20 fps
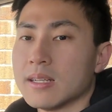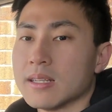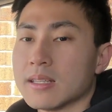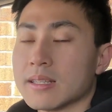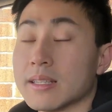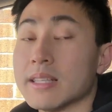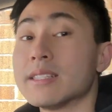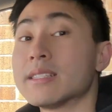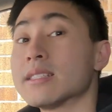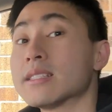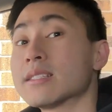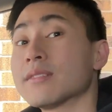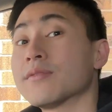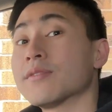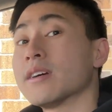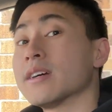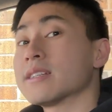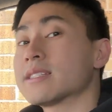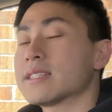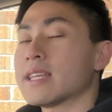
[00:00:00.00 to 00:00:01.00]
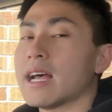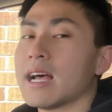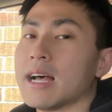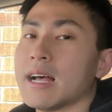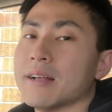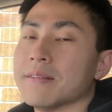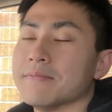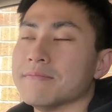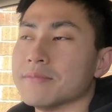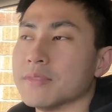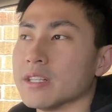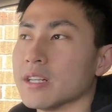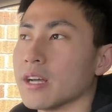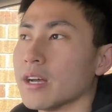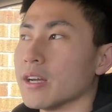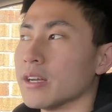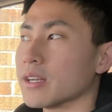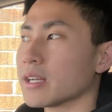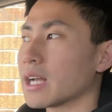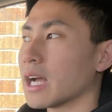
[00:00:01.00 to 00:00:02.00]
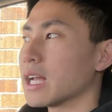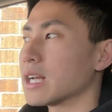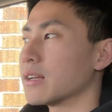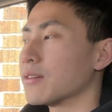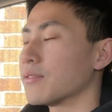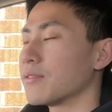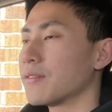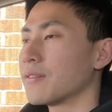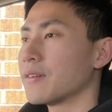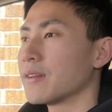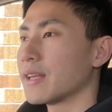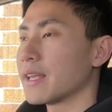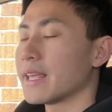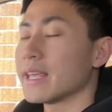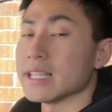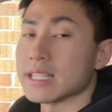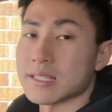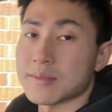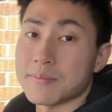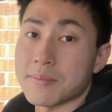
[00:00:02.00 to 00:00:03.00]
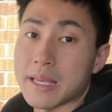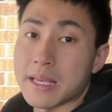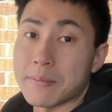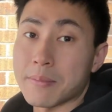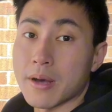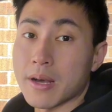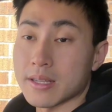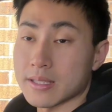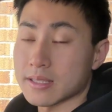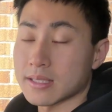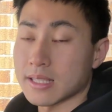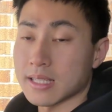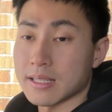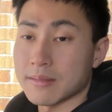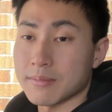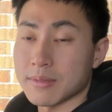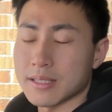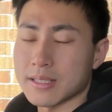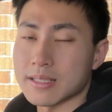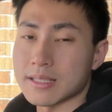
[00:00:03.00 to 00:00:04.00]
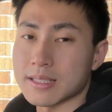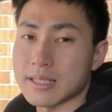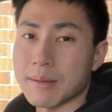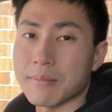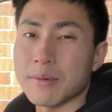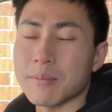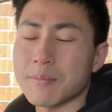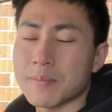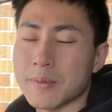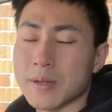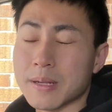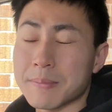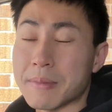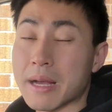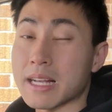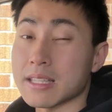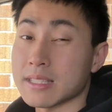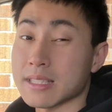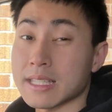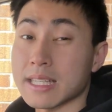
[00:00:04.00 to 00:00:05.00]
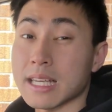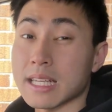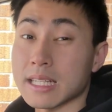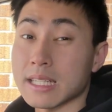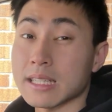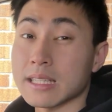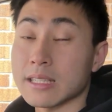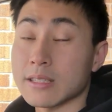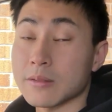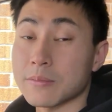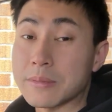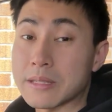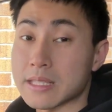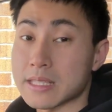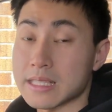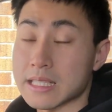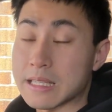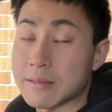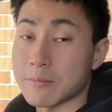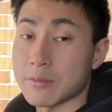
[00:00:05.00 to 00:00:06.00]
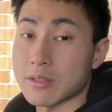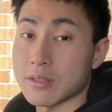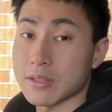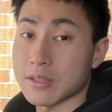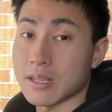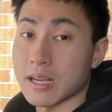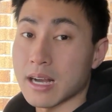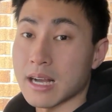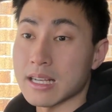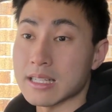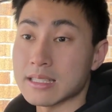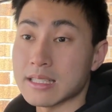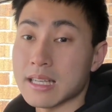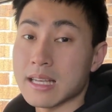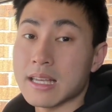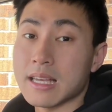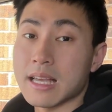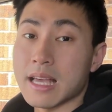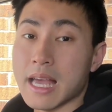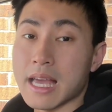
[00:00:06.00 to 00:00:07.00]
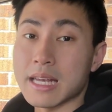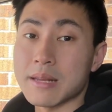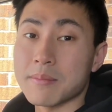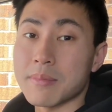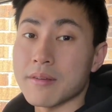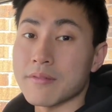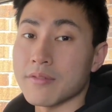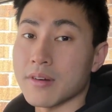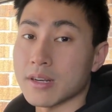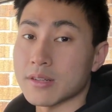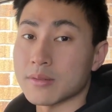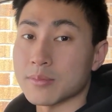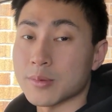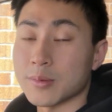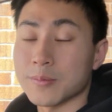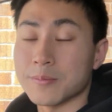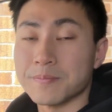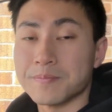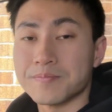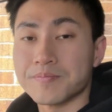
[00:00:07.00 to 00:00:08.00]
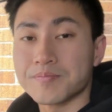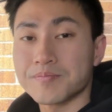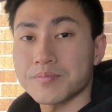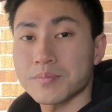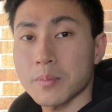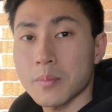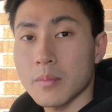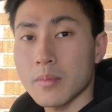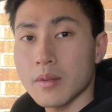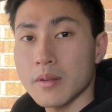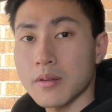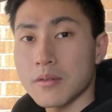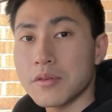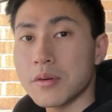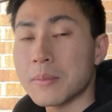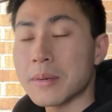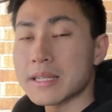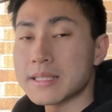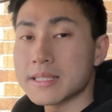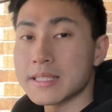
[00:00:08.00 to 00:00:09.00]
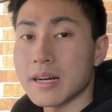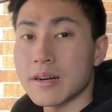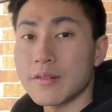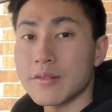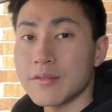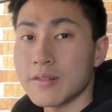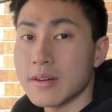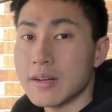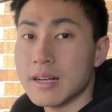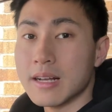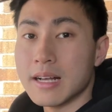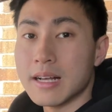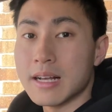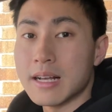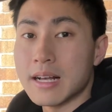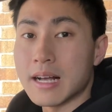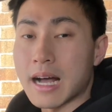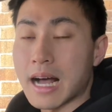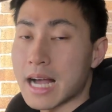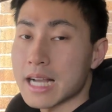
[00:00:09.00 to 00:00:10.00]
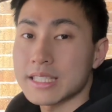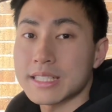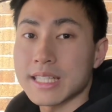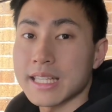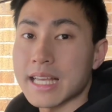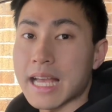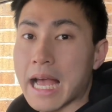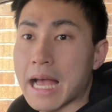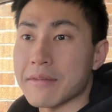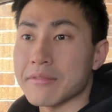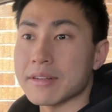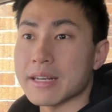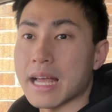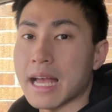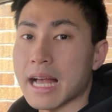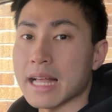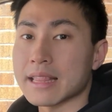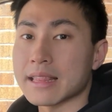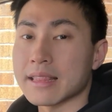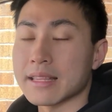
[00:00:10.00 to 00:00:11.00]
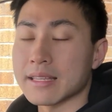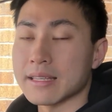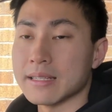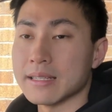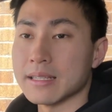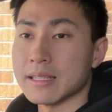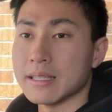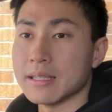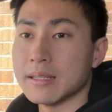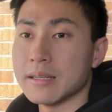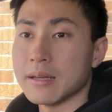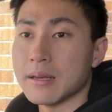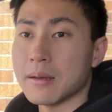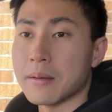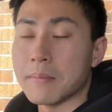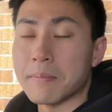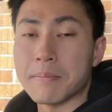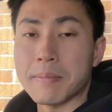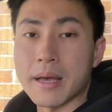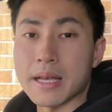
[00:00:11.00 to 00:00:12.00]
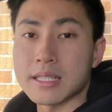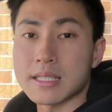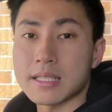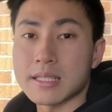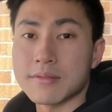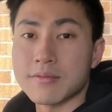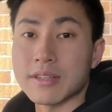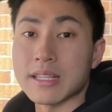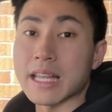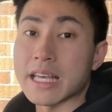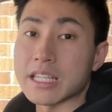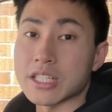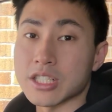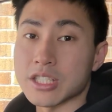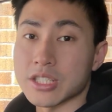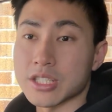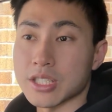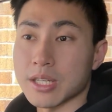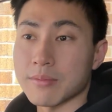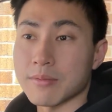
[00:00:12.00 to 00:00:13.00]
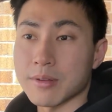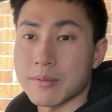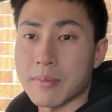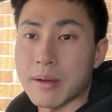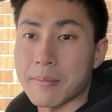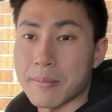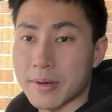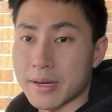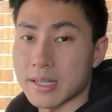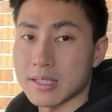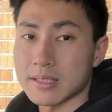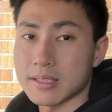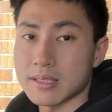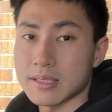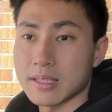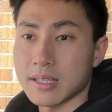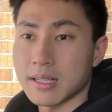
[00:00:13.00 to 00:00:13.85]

This is a verse that, kind of hits me personally because I'm about to get a little bit deep with you guys and a bit vulnerable. For myself, I actually haven't had the best relationship with my parents.